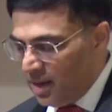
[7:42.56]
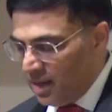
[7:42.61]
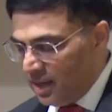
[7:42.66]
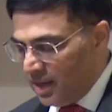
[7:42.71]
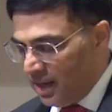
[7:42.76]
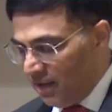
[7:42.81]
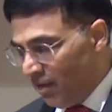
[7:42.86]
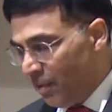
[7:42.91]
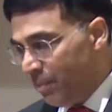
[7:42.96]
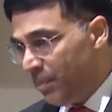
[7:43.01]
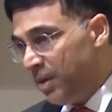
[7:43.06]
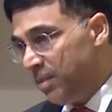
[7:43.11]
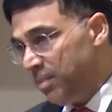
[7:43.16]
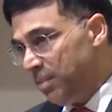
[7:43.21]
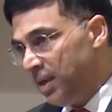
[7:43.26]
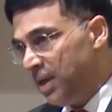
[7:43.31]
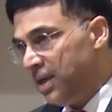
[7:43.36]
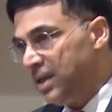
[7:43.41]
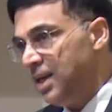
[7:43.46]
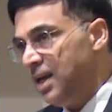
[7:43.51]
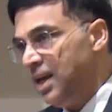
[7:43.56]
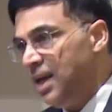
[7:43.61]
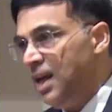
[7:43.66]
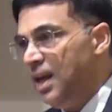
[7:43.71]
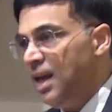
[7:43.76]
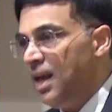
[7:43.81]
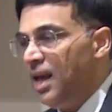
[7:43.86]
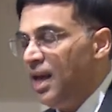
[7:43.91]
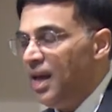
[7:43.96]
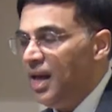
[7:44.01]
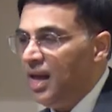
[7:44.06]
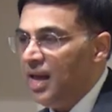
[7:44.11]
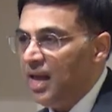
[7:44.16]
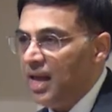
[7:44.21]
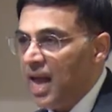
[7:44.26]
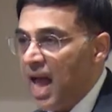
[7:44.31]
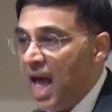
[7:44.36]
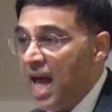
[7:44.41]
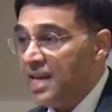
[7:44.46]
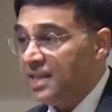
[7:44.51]
development, but
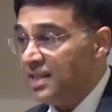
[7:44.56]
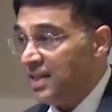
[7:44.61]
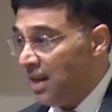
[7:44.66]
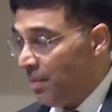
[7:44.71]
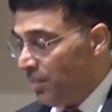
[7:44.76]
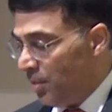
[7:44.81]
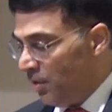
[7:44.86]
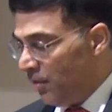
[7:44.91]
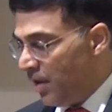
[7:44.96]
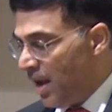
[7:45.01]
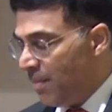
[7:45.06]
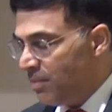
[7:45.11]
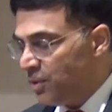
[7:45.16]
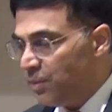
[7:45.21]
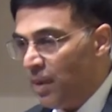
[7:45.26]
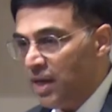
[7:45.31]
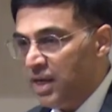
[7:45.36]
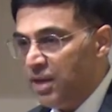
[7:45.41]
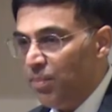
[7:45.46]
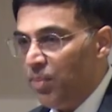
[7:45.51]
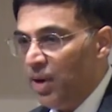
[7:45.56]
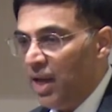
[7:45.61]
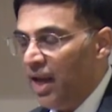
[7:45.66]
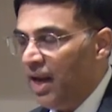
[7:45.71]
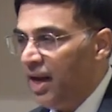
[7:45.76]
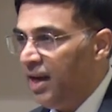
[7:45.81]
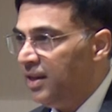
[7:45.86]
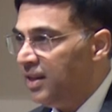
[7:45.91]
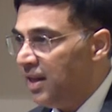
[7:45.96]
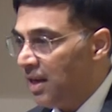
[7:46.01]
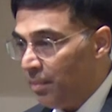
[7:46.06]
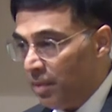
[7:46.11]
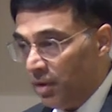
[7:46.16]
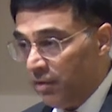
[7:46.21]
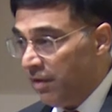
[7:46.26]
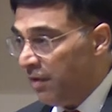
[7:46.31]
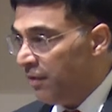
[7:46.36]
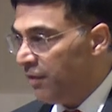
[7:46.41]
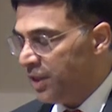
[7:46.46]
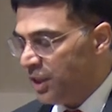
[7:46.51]
as the number of games multiplied, the number
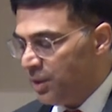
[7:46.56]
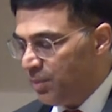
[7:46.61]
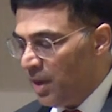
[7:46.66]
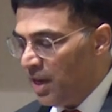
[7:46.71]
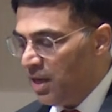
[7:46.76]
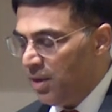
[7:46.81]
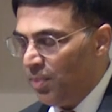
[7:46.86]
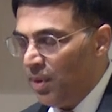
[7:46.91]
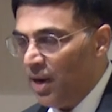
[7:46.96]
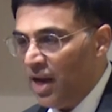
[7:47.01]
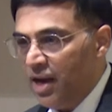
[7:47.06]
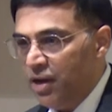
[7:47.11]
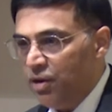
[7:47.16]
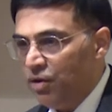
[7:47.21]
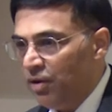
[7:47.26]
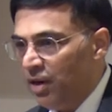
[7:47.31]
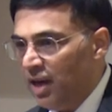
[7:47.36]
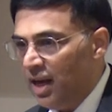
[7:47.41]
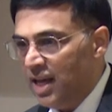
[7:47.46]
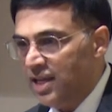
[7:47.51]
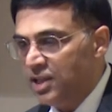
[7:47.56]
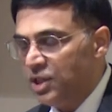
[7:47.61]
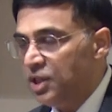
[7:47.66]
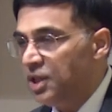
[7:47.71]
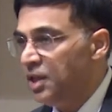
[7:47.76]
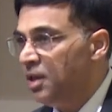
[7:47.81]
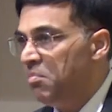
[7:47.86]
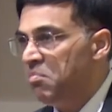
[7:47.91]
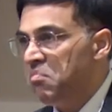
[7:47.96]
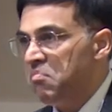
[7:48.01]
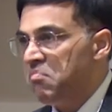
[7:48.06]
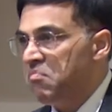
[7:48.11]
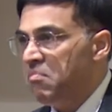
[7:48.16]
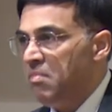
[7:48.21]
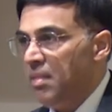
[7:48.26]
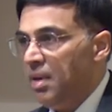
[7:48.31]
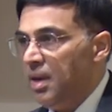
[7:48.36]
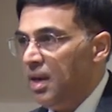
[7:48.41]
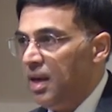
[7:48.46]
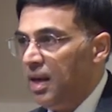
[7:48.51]
of events multiplied, you realized
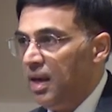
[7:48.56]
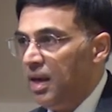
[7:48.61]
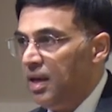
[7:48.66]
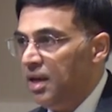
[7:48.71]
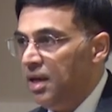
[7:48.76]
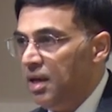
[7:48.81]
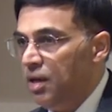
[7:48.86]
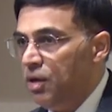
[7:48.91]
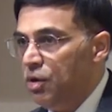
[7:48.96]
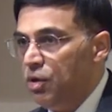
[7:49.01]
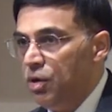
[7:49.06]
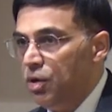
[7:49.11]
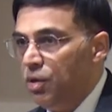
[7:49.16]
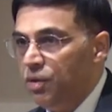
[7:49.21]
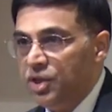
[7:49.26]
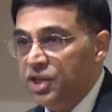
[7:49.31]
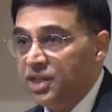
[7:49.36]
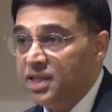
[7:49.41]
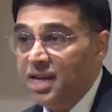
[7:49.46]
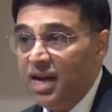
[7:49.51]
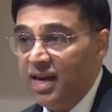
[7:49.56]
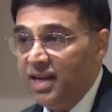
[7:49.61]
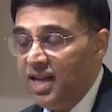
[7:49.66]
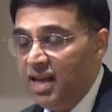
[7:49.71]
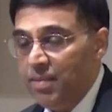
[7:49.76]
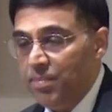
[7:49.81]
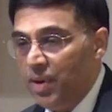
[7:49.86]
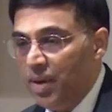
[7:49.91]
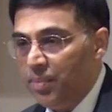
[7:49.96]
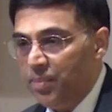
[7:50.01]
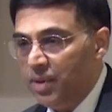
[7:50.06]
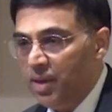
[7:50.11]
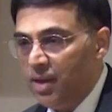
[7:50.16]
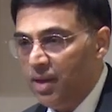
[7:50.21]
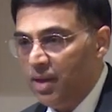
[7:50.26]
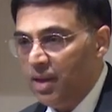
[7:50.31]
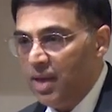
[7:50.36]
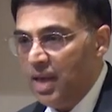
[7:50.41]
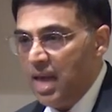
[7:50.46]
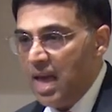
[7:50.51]
you just can't keep
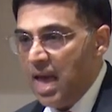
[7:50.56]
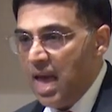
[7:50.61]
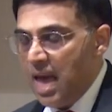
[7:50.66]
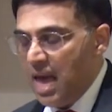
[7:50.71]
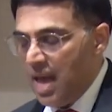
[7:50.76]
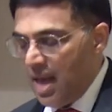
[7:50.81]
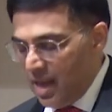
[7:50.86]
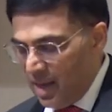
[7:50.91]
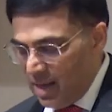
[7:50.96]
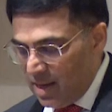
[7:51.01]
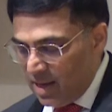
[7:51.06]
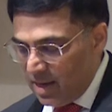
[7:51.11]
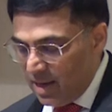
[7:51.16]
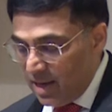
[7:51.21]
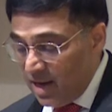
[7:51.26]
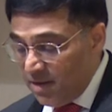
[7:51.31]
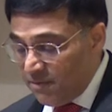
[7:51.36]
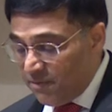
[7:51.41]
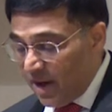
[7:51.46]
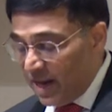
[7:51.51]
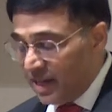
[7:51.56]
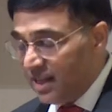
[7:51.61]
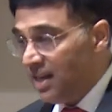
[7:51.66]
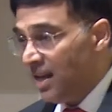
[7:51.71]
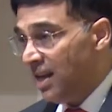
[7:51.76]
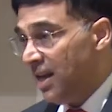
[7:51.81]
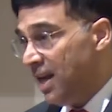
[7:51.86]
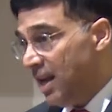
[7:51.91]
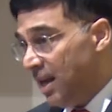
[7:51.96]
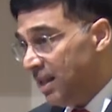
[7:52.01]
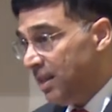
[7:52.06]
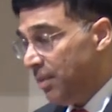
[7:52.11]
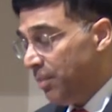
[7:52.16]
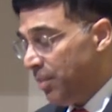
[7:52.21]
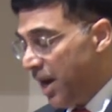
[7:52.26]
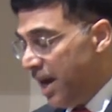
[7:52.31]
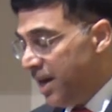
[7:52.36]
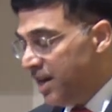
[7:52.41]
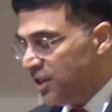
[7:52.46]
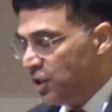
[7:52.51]
up. In fact, the
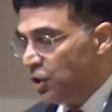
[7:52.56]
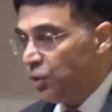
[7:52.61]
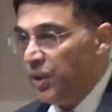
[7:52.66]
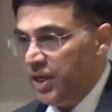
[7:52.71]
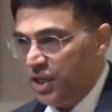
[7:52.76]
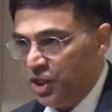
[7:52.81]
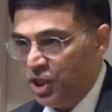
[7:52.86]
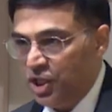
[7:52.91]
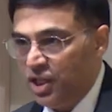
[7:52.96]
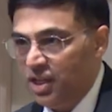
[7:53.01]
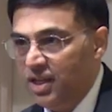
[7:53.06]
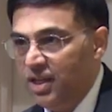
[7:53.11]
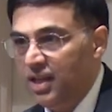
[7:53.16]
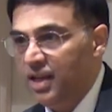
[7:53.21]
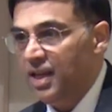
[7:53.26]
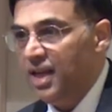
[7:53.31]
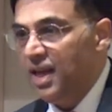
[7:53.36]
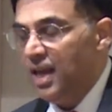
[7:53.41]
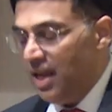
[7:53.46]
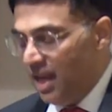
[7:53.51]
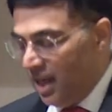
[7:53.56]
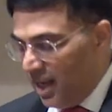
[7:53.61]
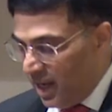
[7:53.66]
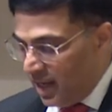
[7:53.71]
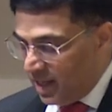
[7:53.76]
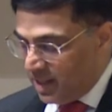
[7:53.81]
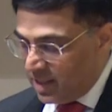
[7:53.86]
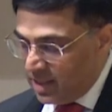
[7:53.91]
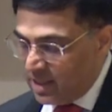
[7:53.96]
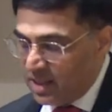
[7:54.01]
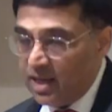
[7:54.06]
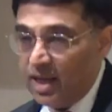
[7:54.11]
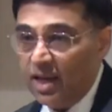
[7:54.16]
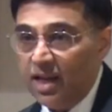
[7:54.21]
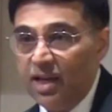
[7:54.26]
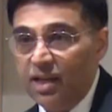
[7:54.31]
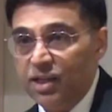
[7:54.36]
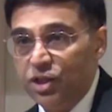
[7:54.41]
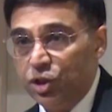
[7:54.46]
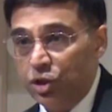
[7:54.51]
brain has switched. It
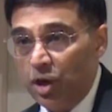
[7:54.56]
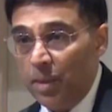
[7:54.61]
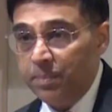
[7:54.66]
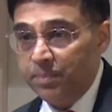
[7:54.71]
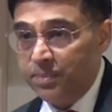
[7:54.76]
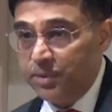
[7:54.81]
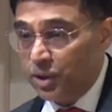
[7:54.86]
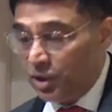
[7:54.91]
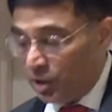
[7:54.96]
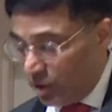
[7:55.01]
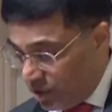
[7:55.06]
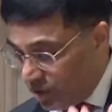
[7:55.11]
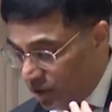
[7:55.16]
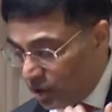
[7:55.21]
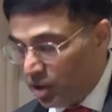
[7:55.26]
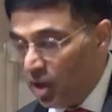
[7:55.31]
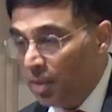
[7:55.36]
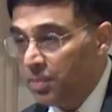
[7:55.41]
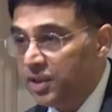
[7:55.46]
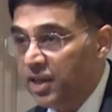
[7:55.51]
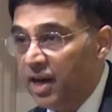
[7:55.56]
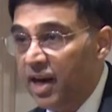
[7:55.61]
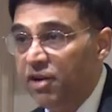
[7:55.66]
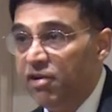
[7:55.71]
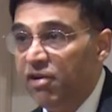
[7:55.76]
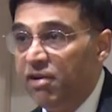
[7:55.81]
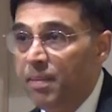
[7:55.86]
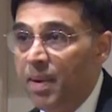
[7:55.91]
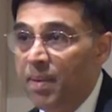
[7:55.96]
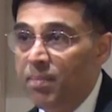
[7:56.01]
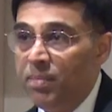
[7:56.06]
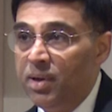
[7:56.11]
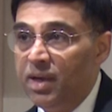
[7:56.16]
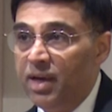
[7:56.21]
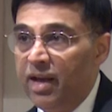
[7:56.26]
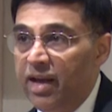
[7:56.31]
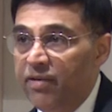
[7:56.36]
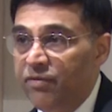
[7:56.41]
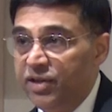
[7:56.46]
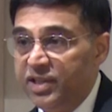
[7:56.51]
stops trying to
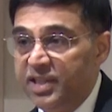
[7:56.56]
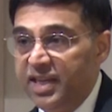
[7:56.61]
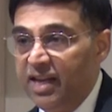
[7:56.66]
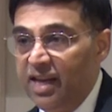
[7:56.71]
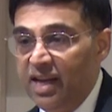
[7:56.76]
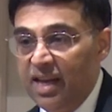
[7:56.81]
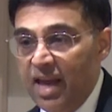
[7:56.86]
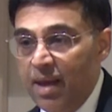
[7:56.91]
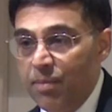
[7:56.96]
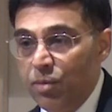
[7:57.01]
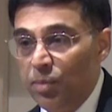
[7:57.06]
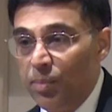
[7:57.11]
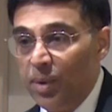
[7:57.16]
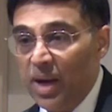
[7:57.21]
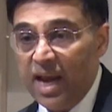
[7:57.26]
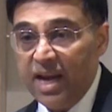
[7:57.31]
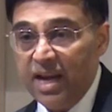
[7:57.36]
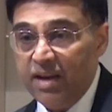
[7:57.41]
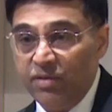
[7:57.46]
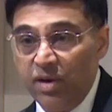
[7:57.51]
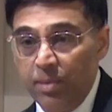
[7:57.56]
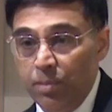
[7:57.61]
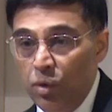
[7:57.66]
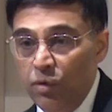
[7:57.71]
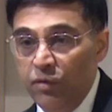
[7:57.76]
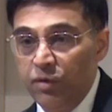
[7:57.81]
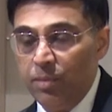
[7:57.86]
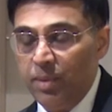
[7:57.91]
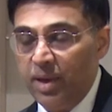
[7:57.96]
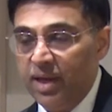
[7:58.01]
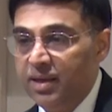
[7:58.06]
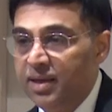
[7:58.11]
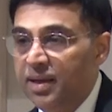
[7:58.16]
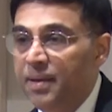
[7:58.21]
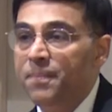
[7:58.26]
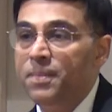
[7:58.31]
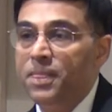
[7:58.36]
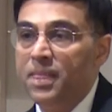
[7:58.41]
remember every single game you played and every move you made.